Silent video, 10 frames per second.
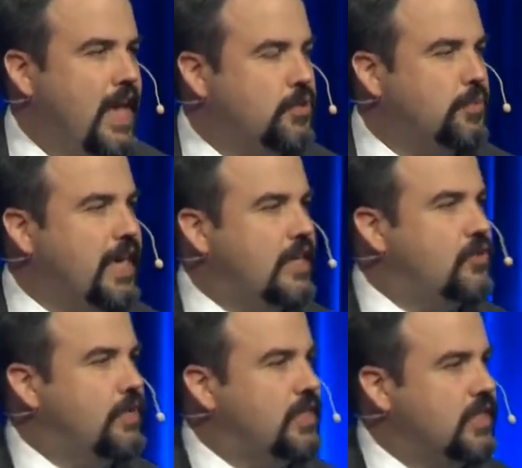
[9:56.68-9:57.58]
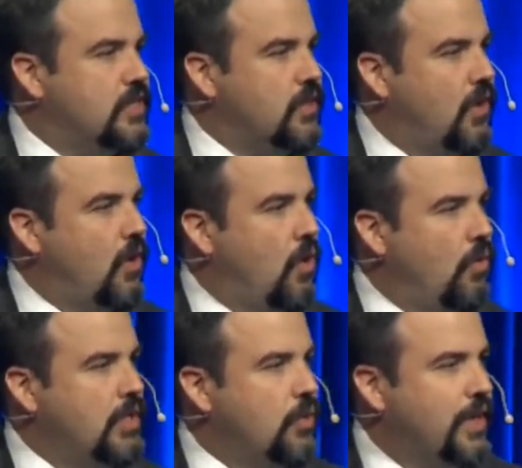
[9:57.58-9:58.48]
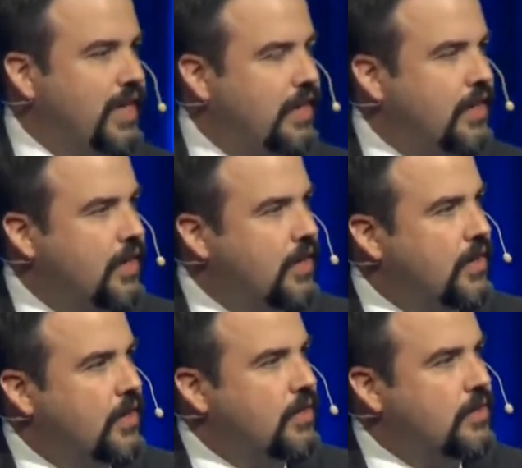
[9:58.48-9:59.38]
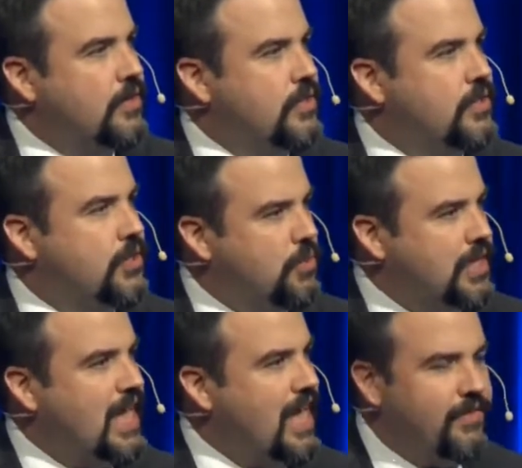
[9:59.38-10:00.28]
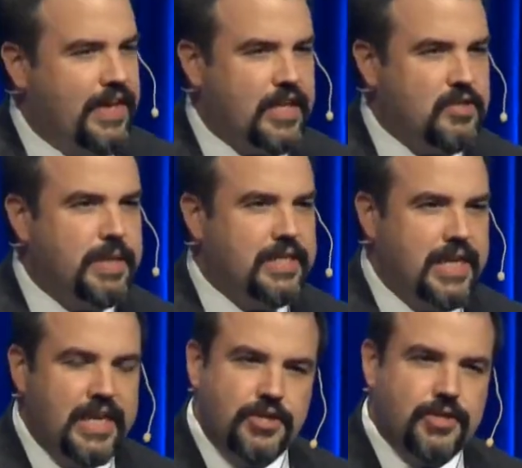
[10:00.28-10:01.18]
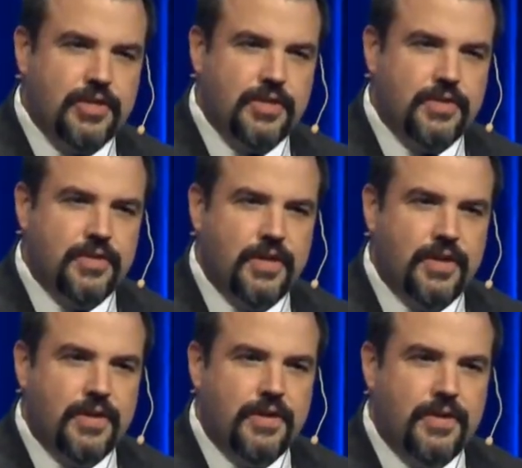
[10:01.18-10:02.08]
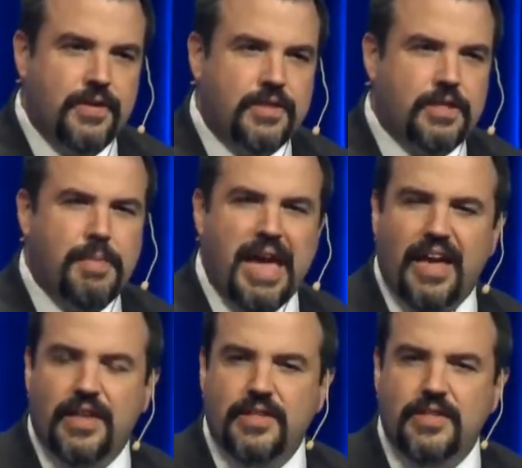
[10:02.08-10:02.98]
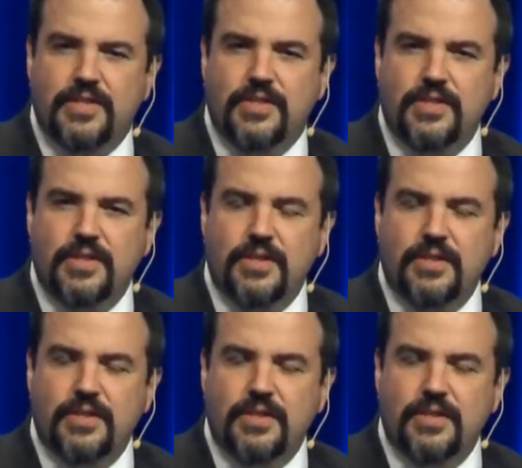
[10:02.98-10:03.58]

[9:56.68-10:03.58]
As we enter into this holy week, do we have expectations, demands,